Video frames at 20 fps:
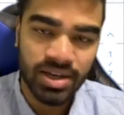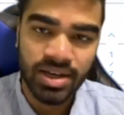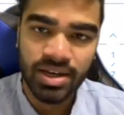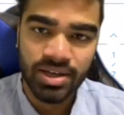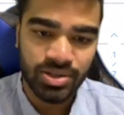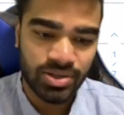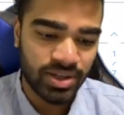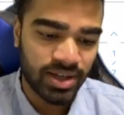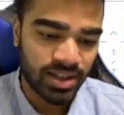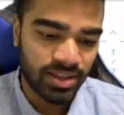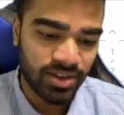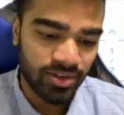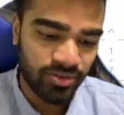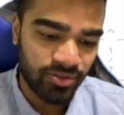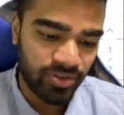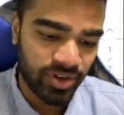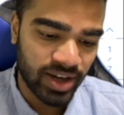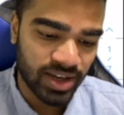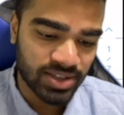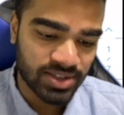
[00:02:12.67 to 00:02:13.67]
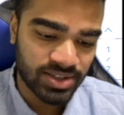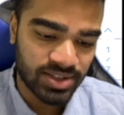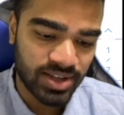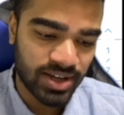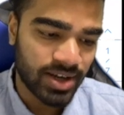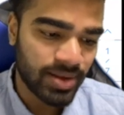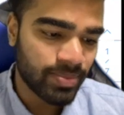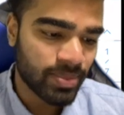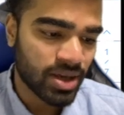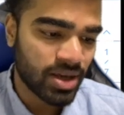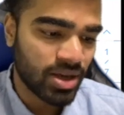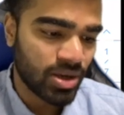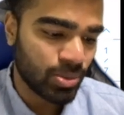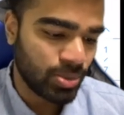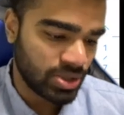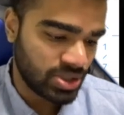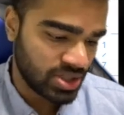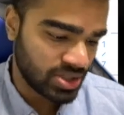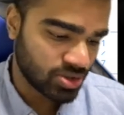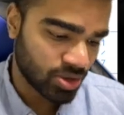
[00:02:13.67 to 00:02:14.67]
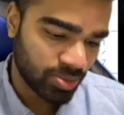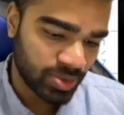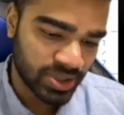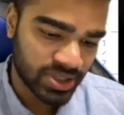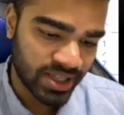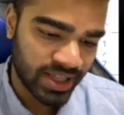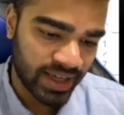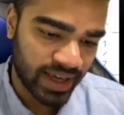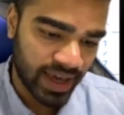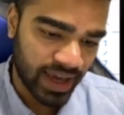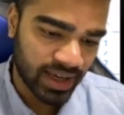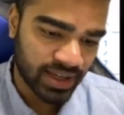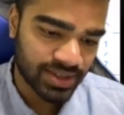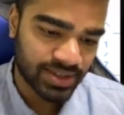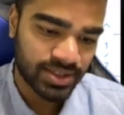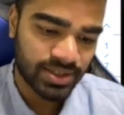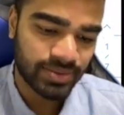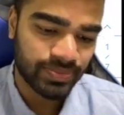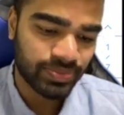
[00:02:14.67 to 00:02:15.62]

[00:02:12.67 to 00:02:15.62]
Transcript: to get the first term, which is obviously x.